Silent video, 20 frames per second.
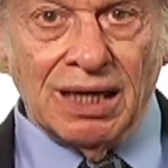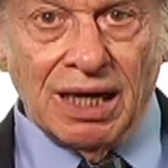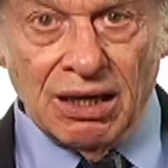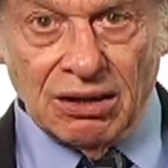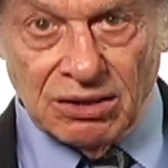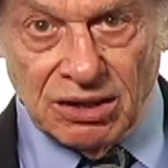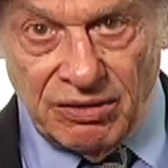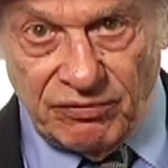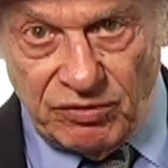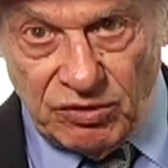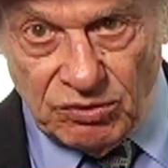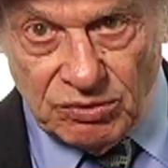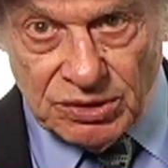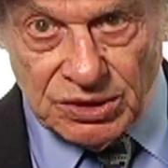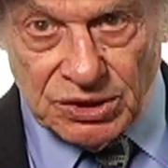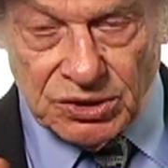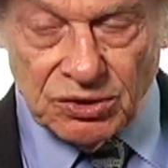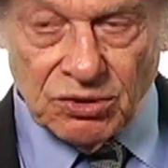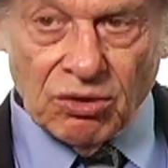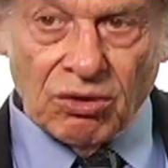I'll give you a
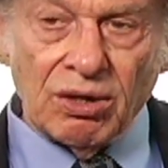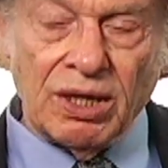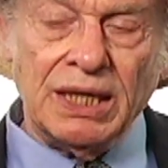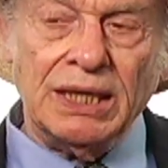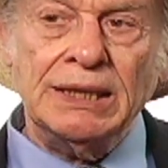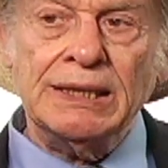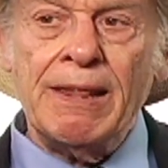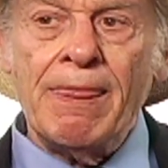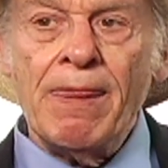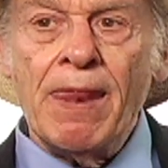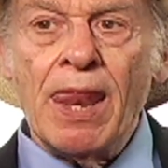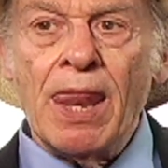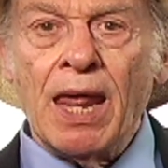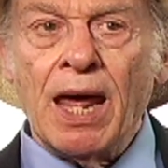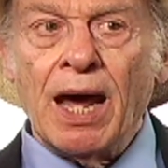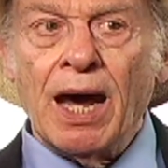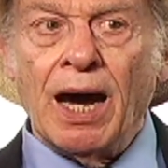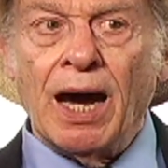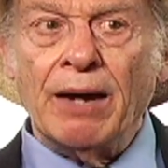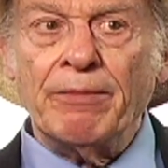story
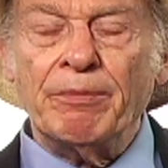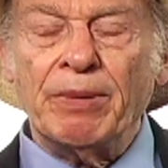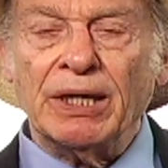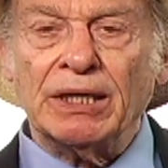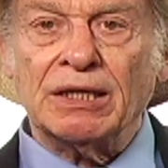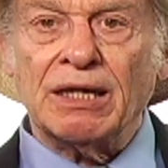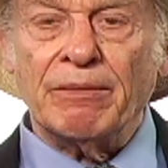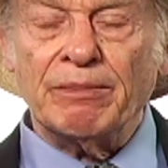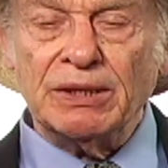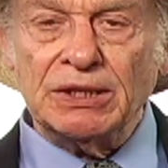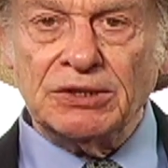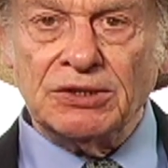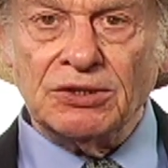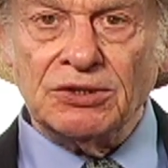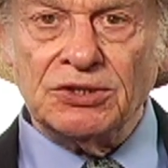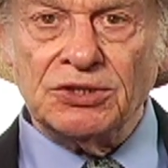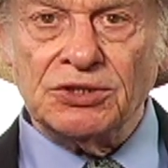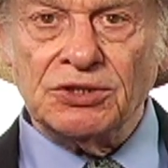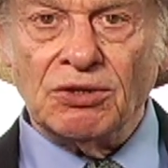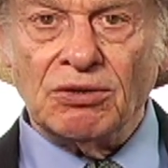I picked up at
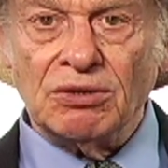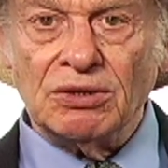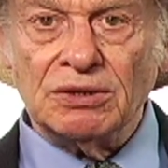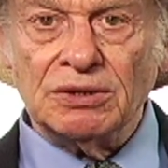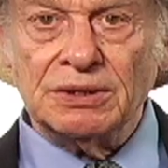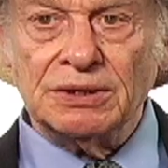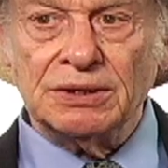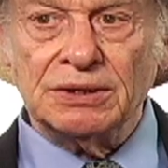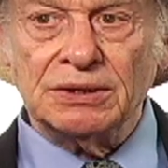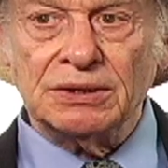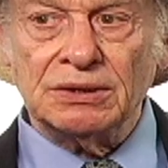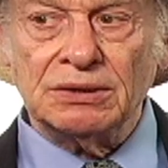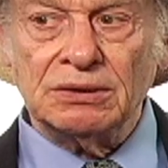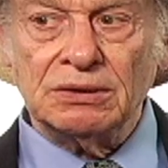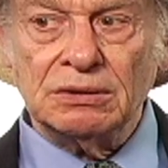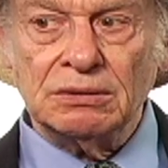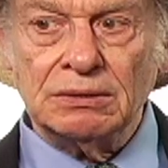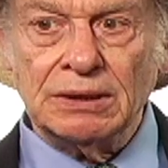Toots Shor's,